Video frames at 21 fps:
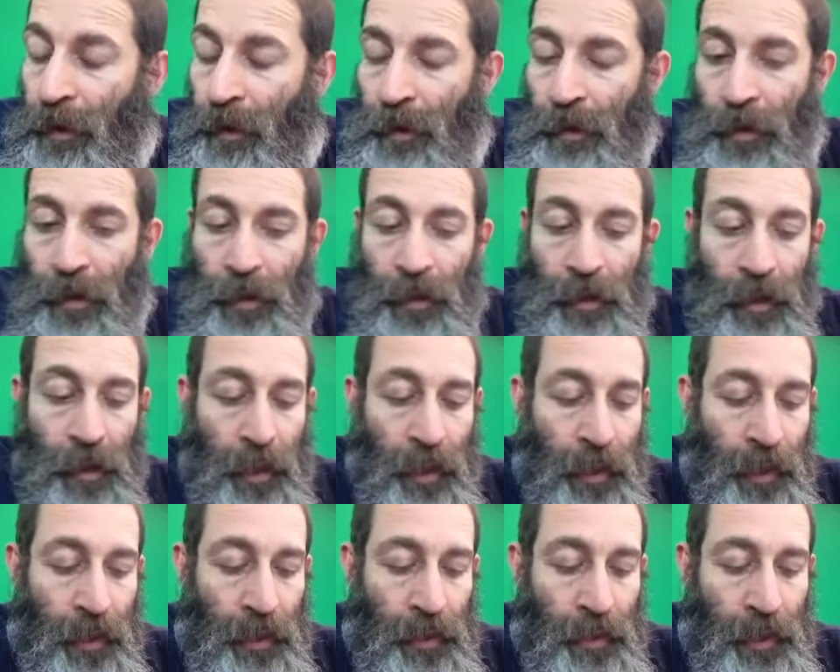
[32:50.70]
Uh,
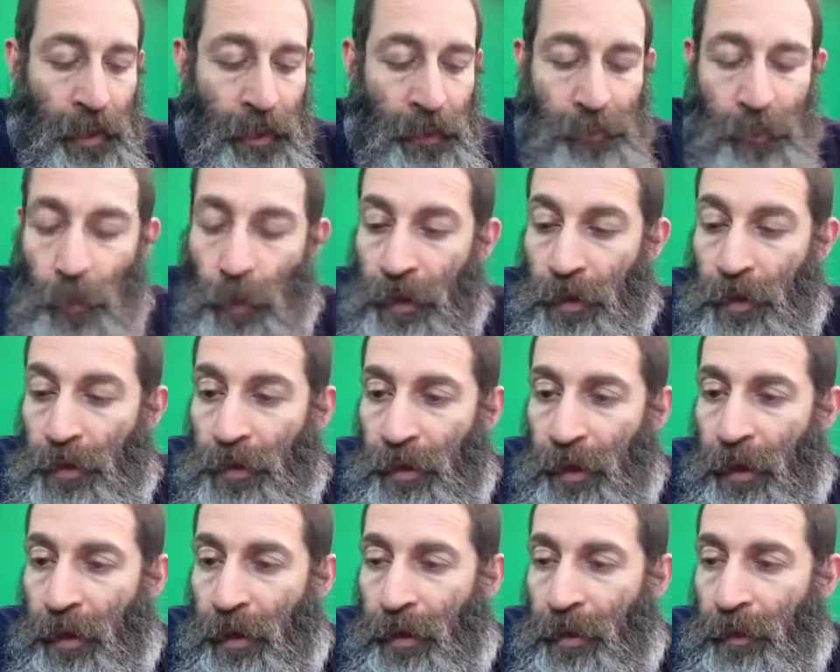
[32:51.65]
and as for what you
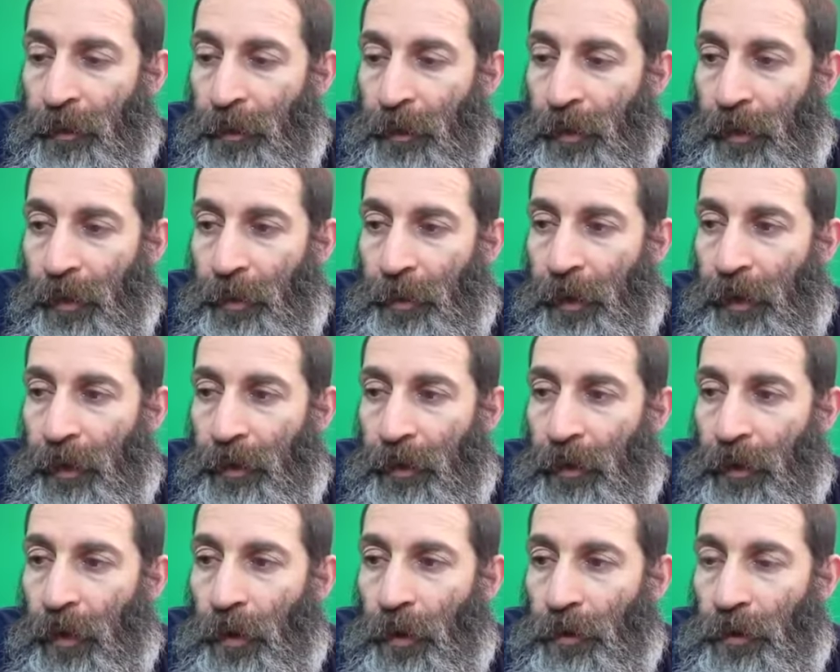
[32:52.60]
said about
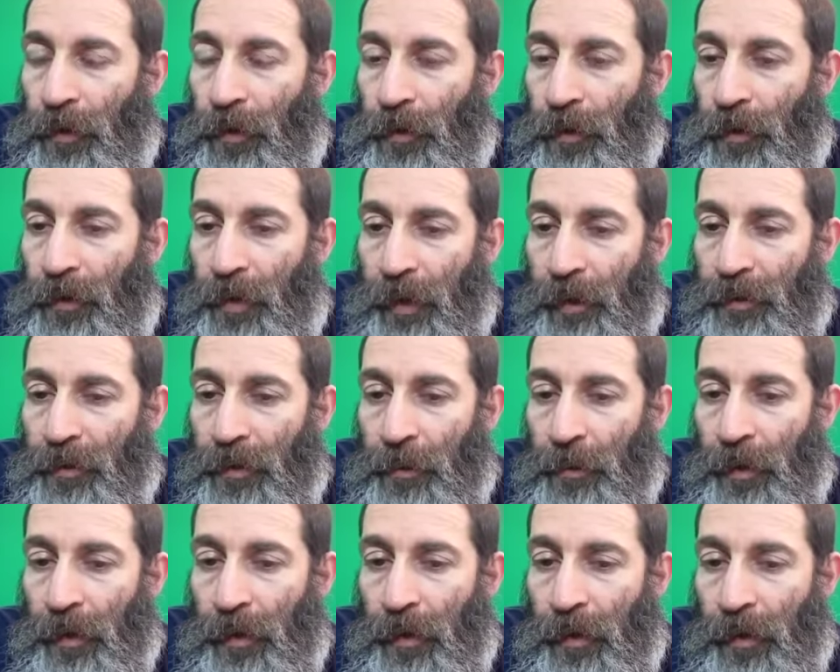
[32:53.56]
the Old and New
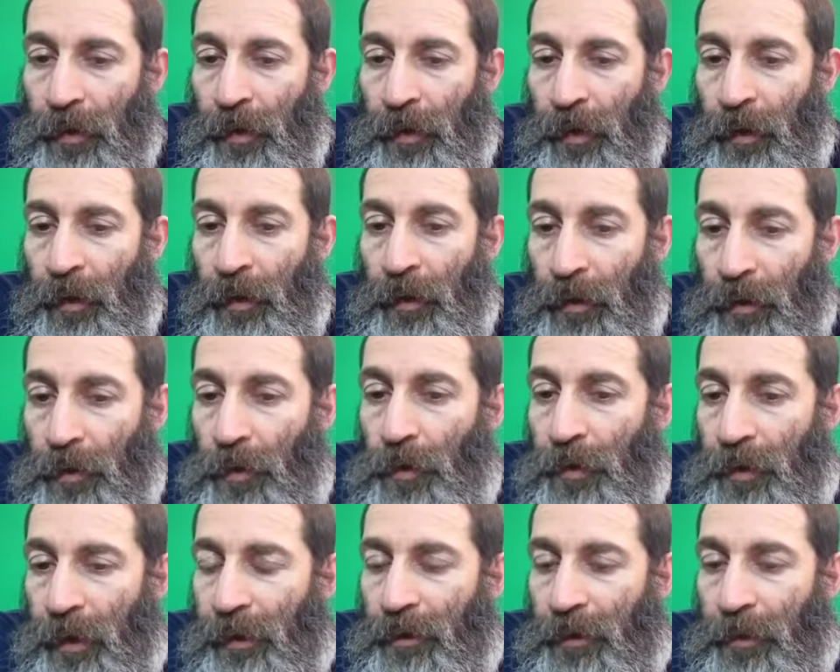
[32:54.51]
Testament, in the New
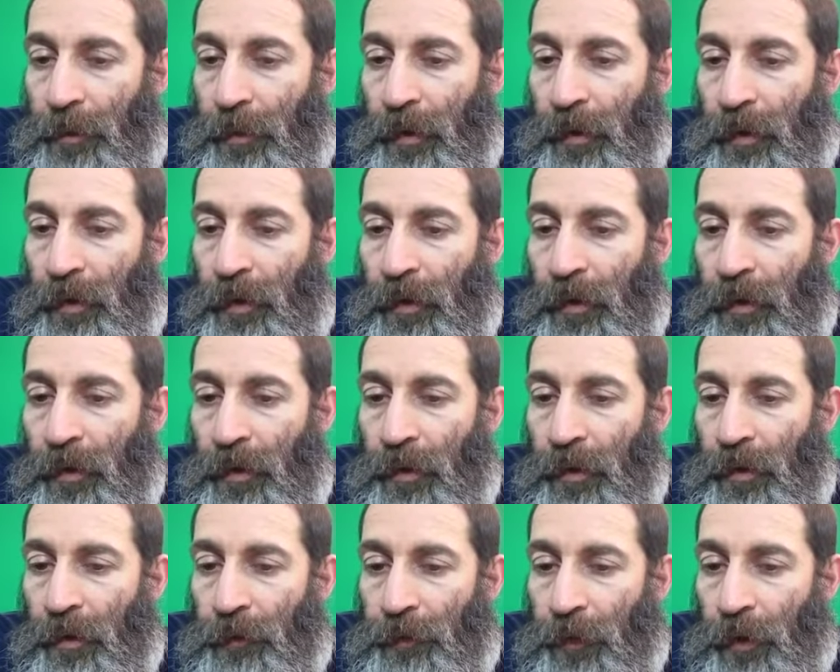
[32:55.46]
Testament, in,
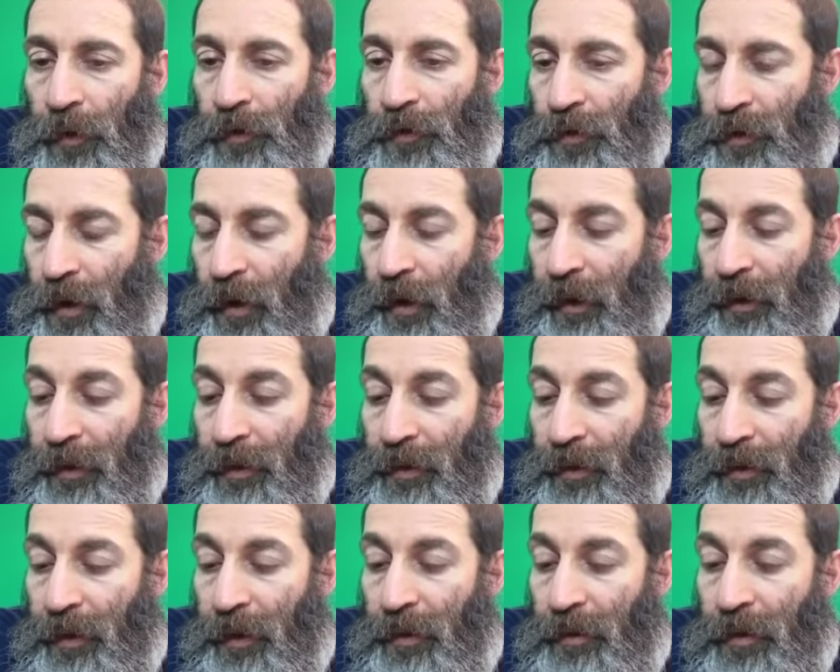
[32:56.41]
in, in First John, it
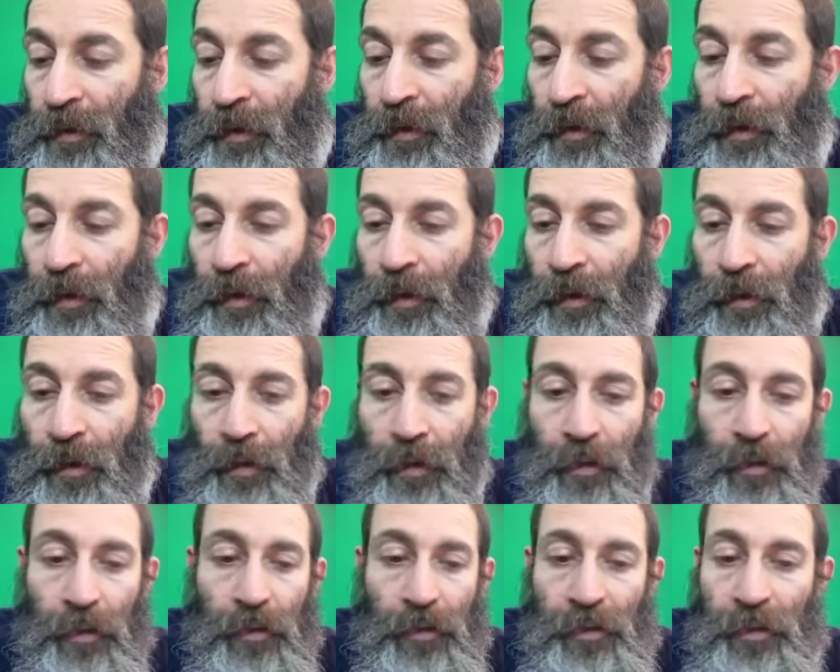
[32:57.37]
says,
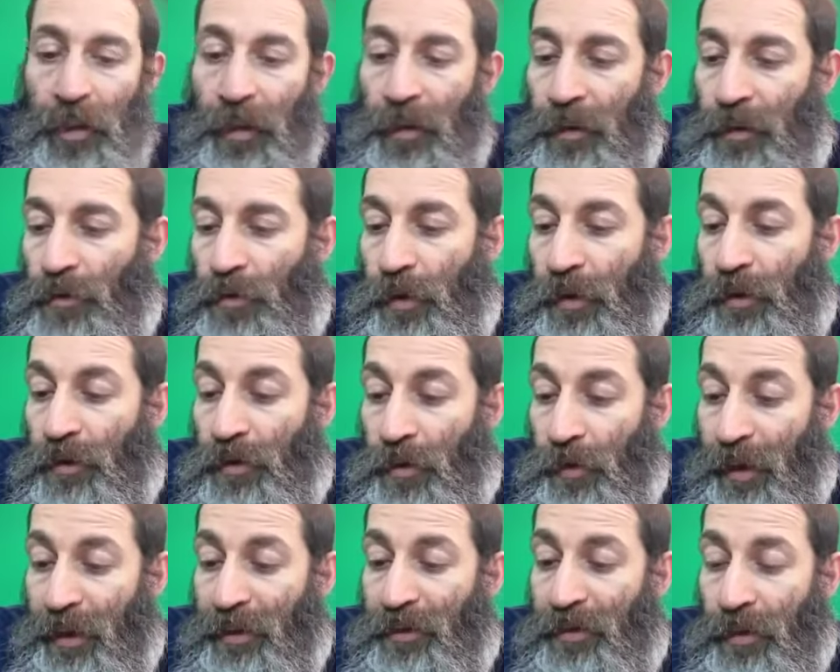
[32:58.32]
uh, sin is
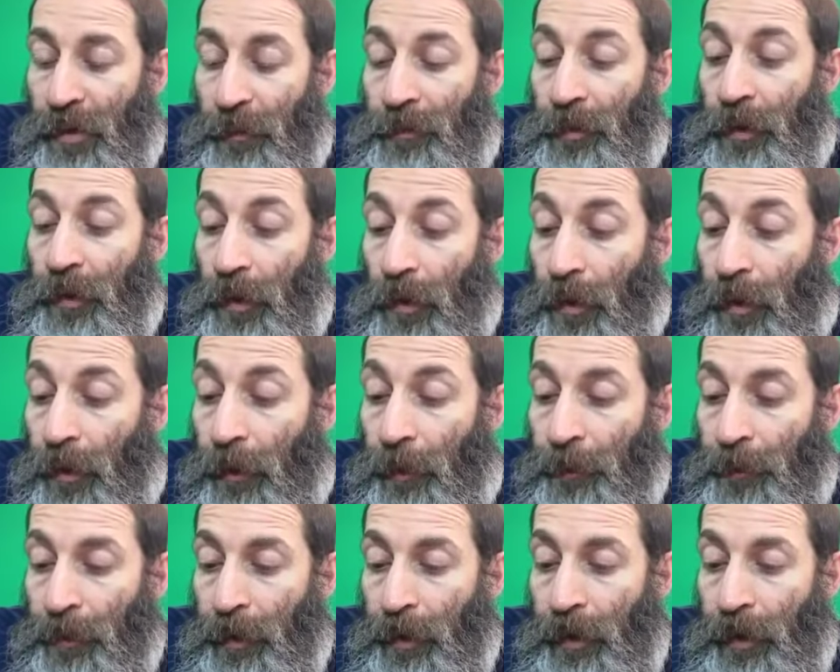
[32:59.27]
transgression of the law.